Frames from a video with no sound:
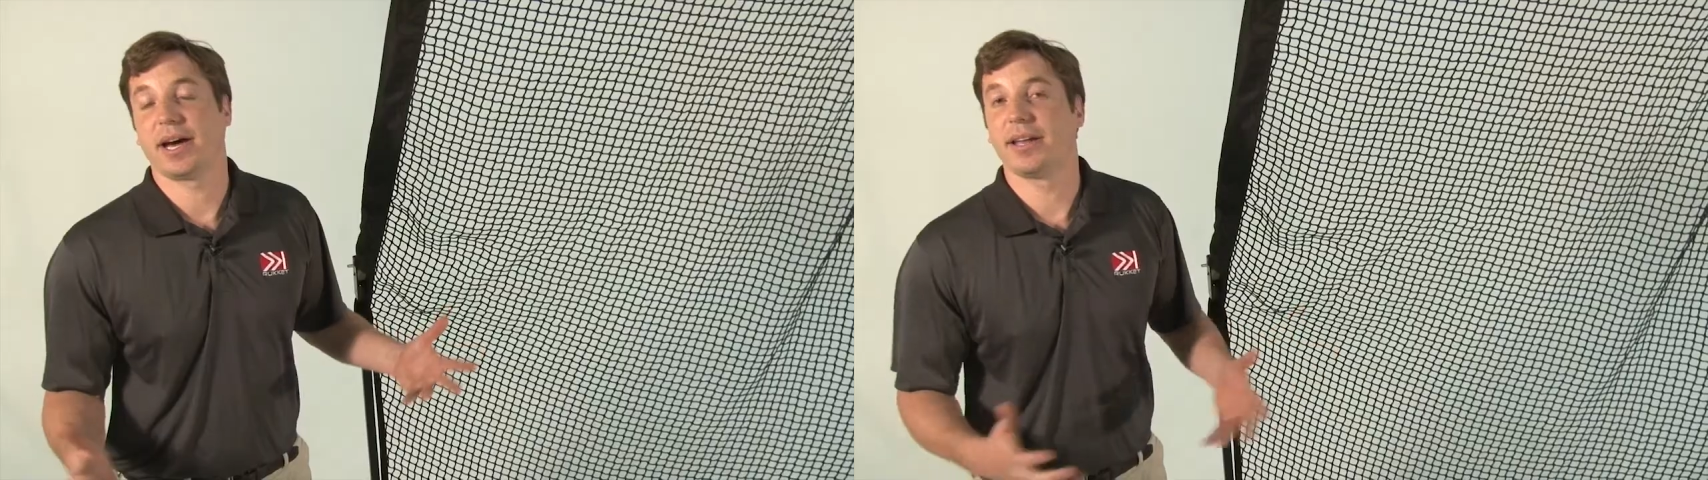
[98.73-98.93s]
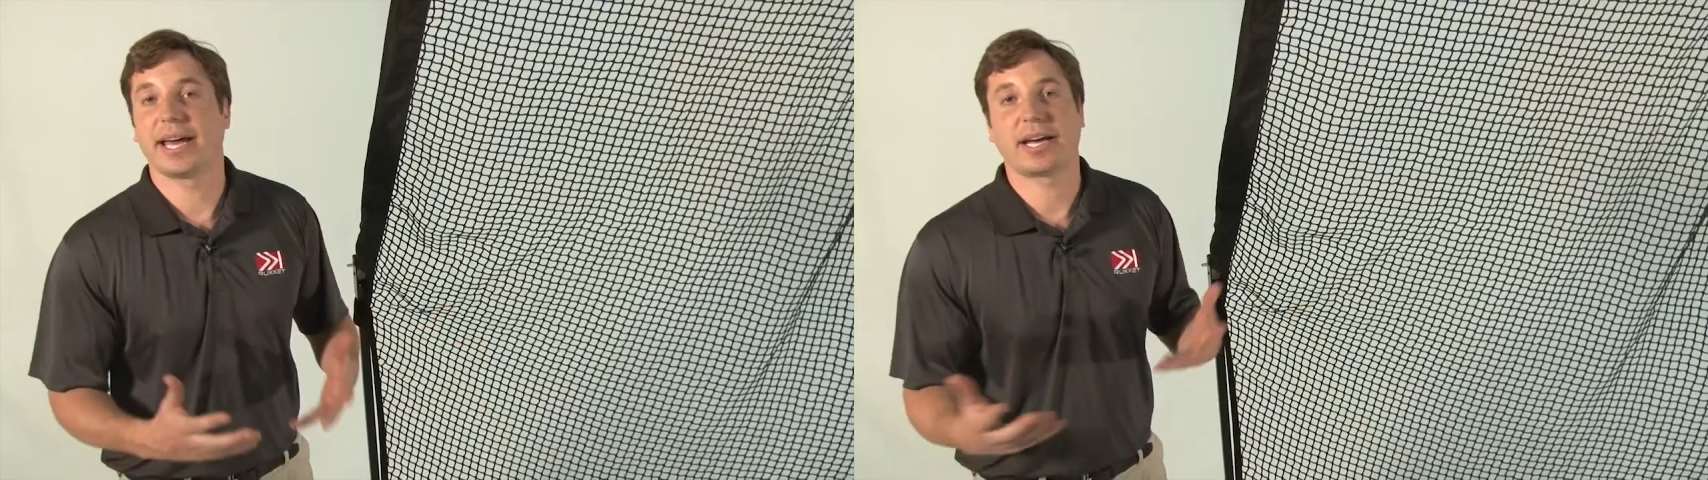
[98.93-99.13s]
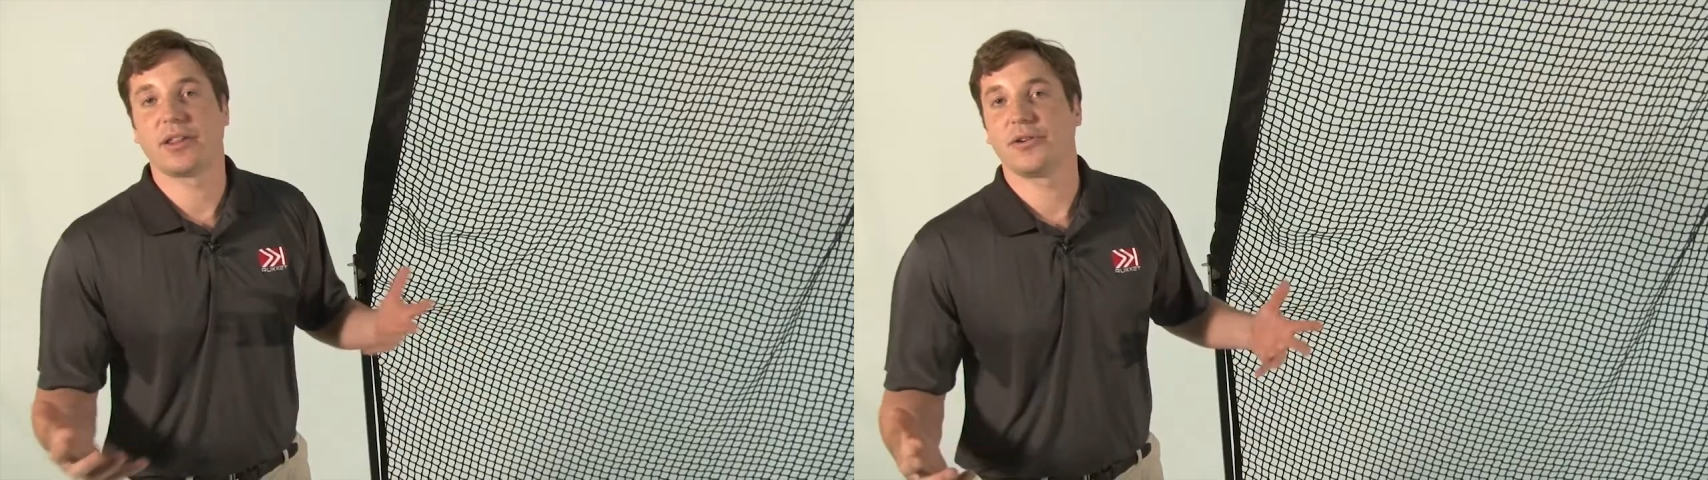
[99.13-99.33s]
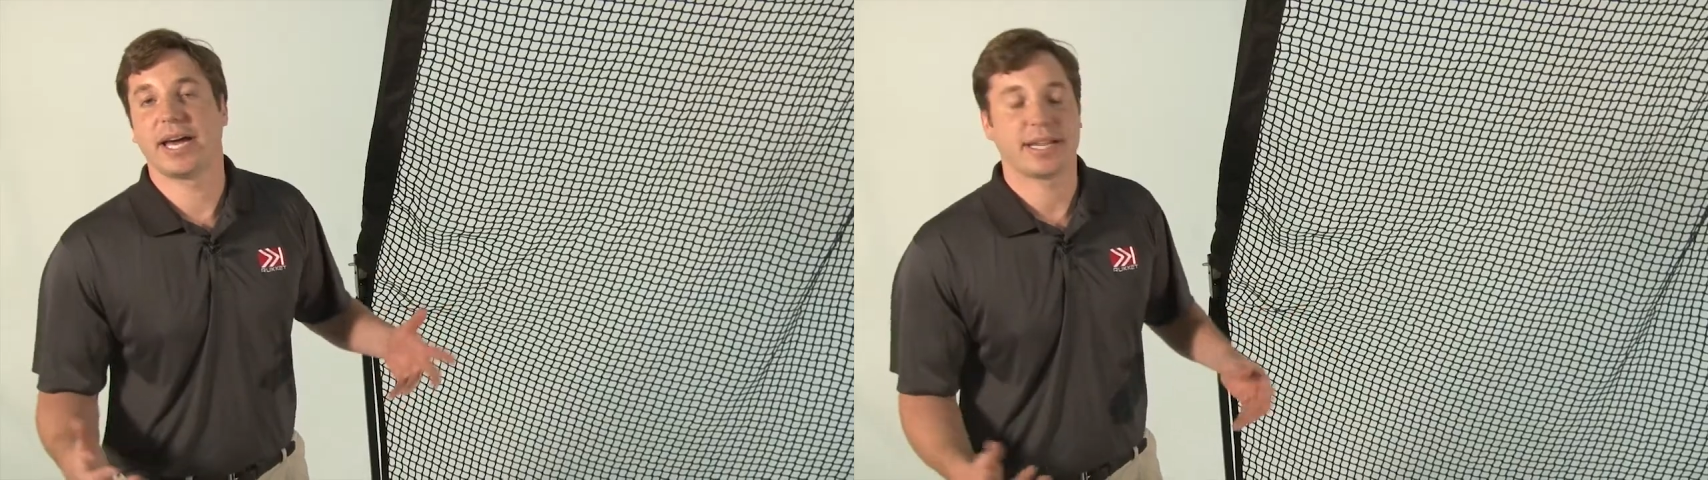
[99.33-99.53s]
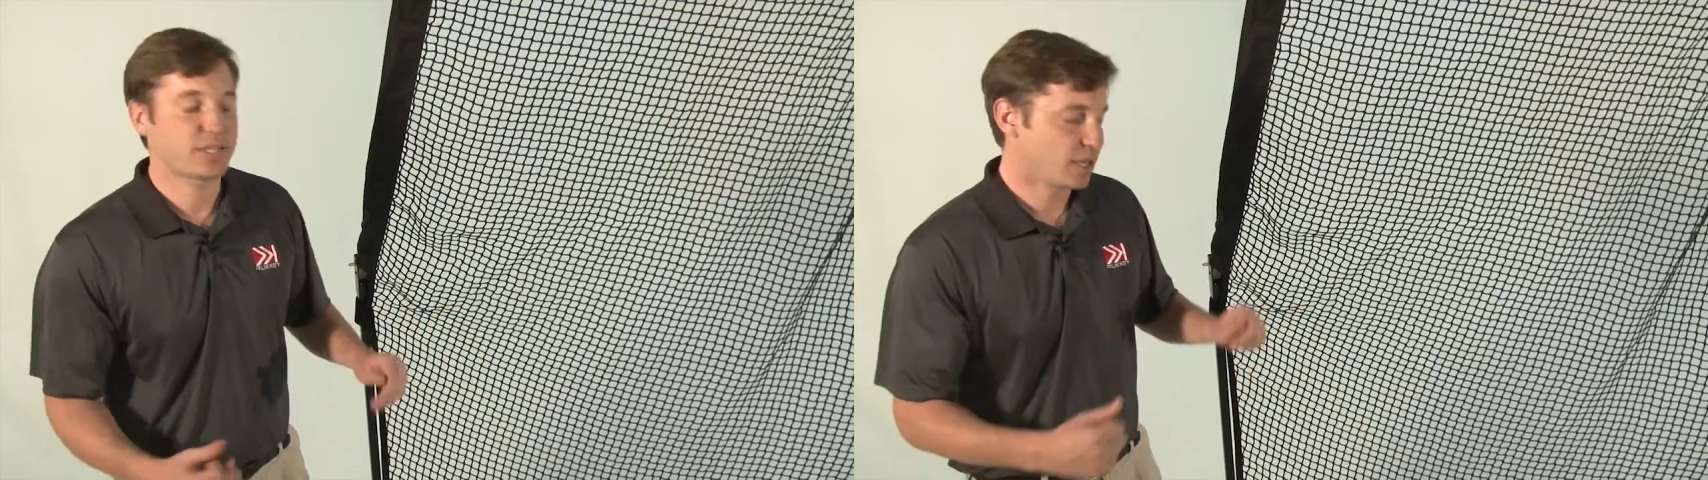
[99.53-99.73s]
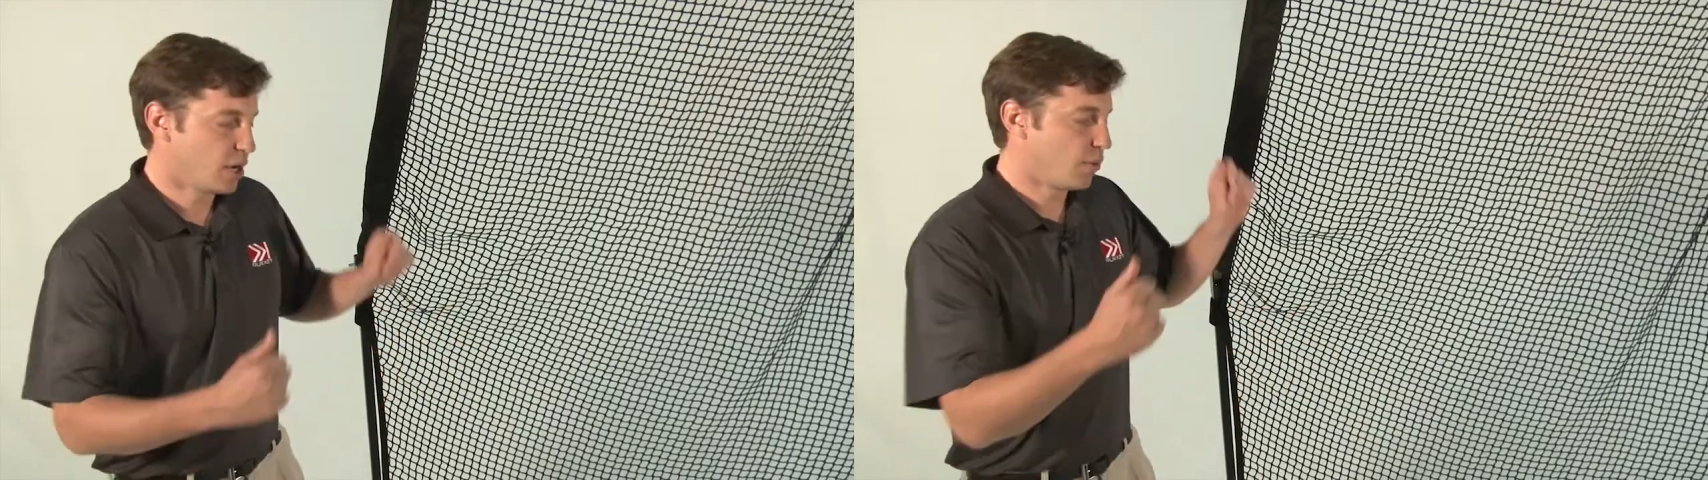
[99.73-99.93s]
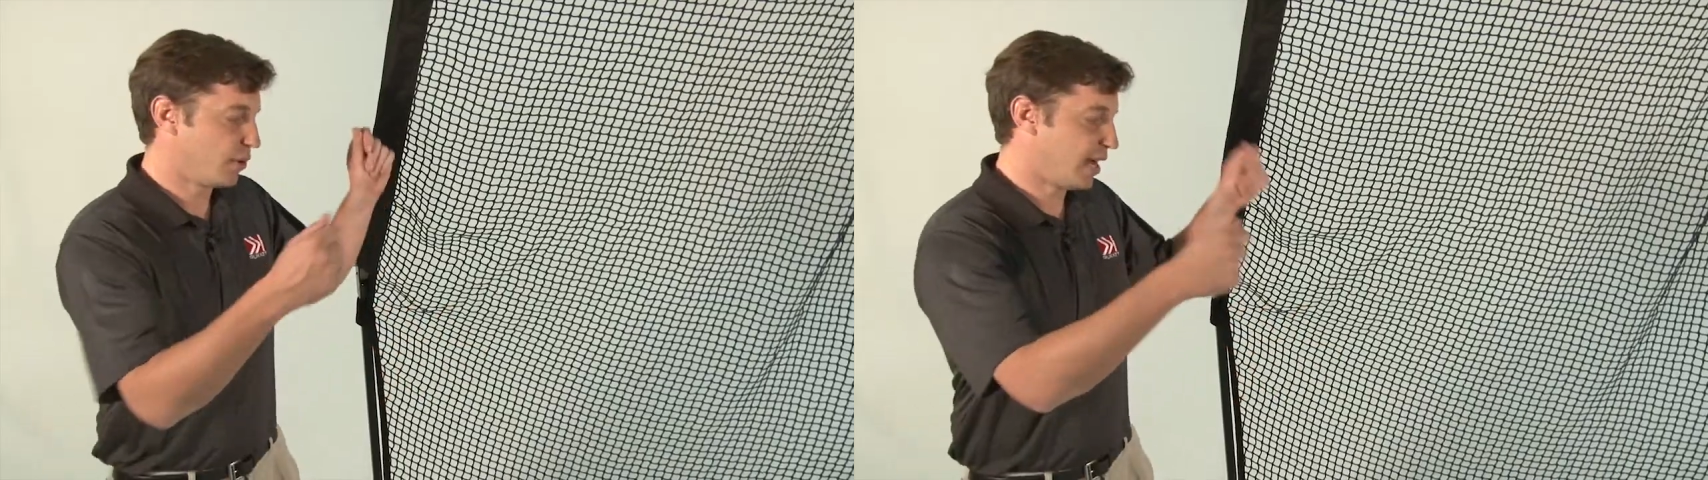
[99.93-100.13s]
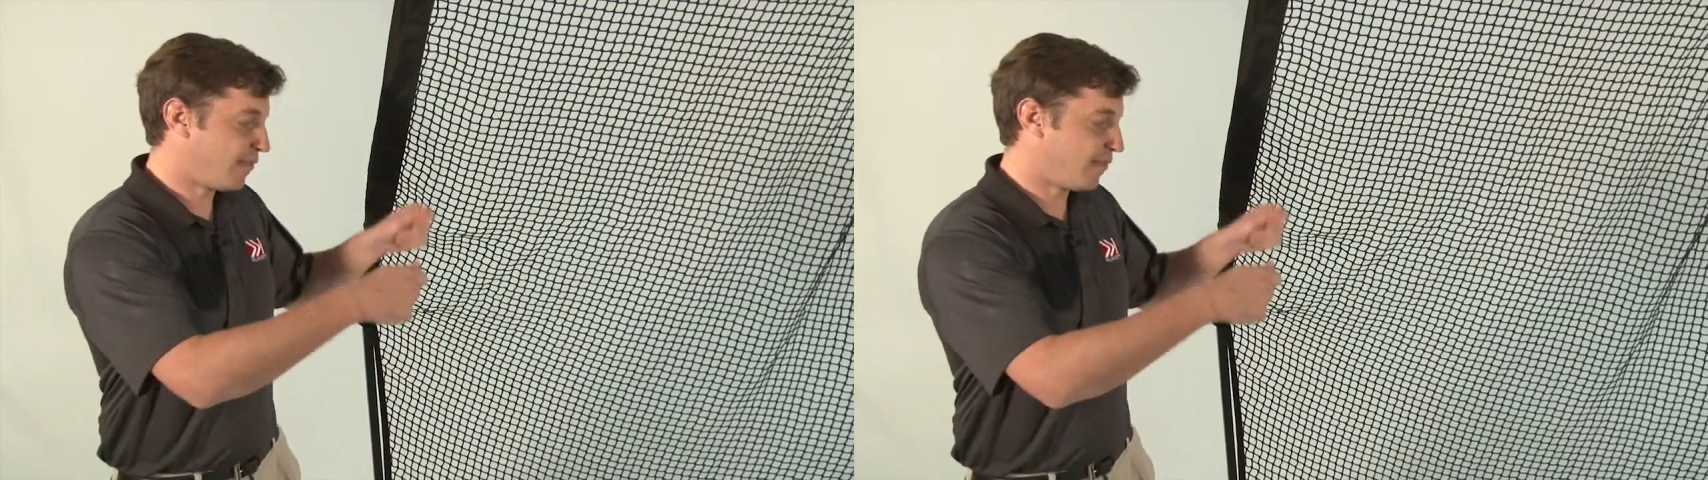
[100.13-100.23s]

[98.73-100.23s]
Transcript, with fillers: Unlike other nets where you